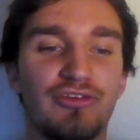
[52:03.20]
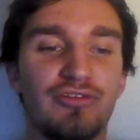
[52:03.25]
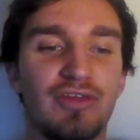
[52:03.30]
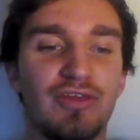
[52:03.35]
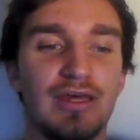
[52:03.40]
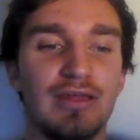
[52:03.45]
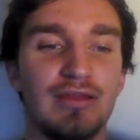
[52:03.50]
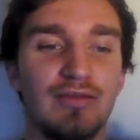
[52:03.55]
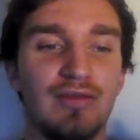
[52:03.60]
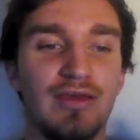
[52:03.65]

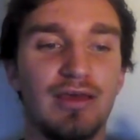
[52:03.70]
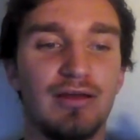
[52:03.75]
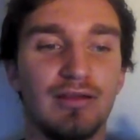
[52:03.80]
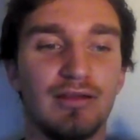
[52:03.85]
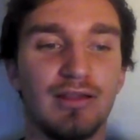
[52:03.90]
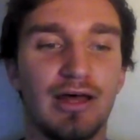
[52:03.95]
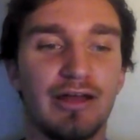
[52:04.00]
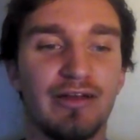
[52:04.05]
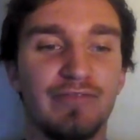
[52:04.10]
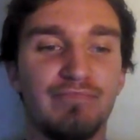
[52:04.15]
Just it can take
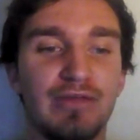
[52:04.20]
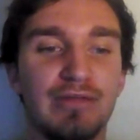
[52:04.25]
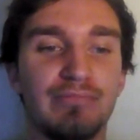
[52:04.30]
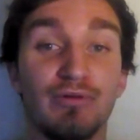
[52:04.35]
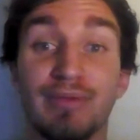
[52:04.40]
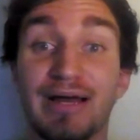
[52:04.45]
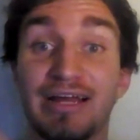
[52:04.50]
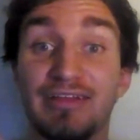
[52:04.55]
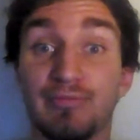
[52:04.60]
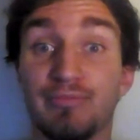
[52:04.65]
a lot of
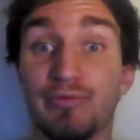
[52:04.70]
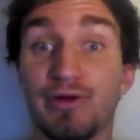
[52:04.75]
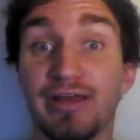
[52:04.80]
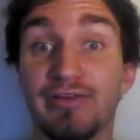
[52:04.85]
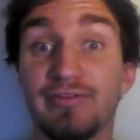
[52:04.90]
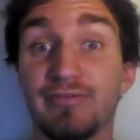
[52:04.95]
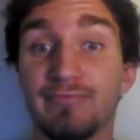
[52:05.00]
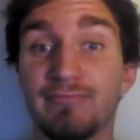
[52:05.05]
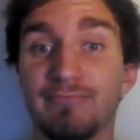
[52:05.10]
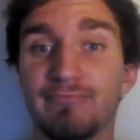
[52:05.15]
people by
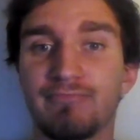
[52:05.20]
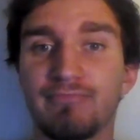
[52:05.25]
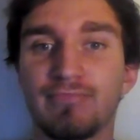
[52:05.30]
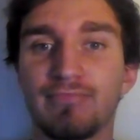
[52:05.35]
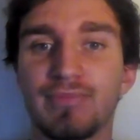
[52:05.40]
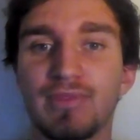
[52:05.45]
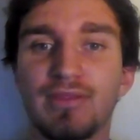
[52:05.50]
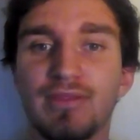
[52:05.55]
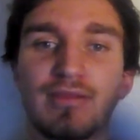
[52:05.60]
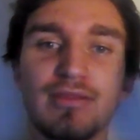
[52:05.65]
surprise.
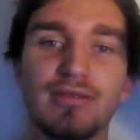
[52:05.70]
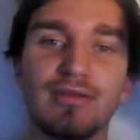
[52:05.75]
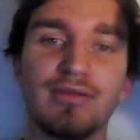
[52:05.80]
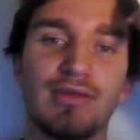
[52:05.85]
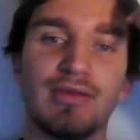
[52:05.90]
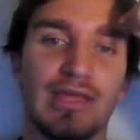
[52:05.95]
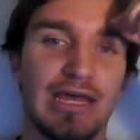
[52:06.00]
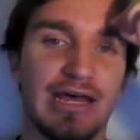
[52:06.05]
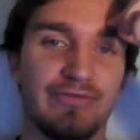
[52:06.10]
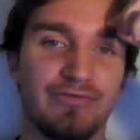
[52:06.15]

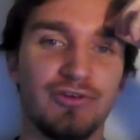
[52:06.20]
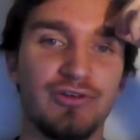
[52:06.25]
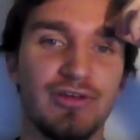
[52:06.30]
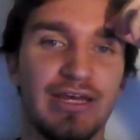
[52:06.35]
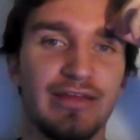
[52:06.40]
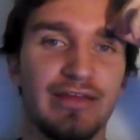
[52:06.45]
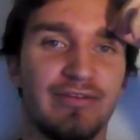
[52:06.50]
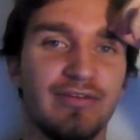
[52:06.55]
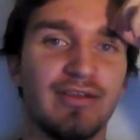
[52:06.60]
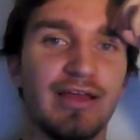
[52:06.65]
After you
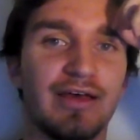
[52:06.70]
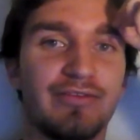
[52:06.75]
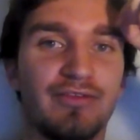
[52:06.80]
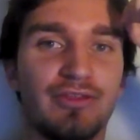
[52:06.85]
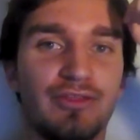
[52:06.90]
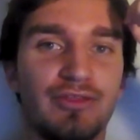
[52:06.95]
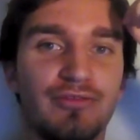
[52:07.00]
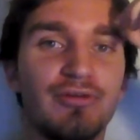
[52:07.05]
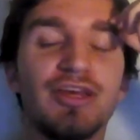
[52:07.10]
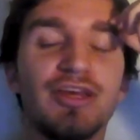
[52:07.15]
get to
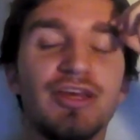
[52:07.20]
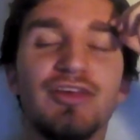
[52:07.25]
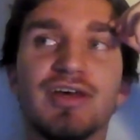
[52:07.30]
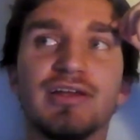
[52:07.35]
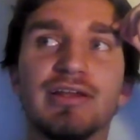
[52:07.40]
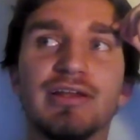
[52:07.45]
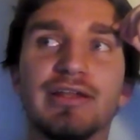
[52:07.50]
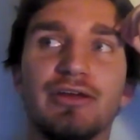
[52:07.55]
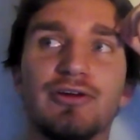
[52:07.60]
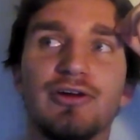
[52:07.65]
lesson 3,
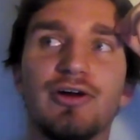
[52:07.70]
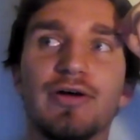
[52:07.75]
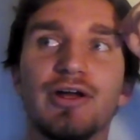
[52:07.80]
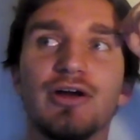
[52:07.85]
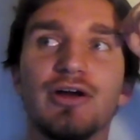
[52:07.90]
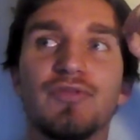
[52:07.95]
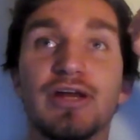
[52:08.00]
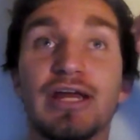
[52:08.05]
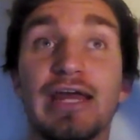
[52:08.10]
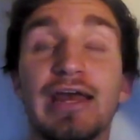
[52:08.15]
suddenly you're
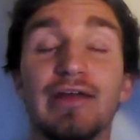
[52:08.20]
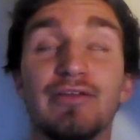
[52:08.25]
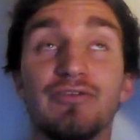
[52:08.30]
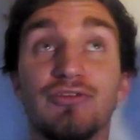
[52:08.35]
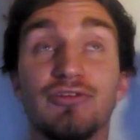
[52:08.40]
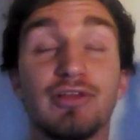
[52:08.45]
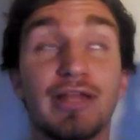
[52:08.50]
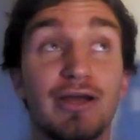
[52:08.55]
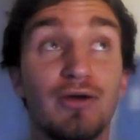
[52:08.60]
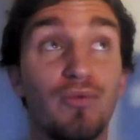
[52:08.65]
going over
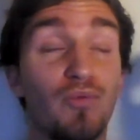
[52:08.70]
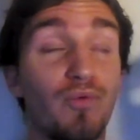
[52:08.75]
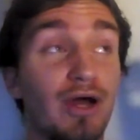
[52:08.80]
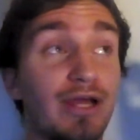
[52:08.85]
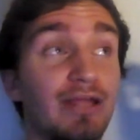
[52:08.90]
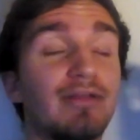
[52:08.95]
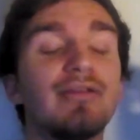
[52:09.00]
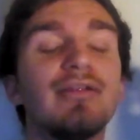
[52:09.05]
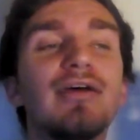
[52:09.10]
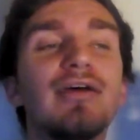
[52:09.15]
GANs and you're like,
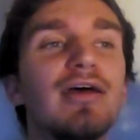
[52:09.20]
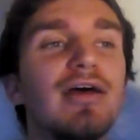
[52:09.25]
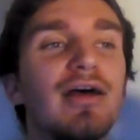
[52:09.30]
what?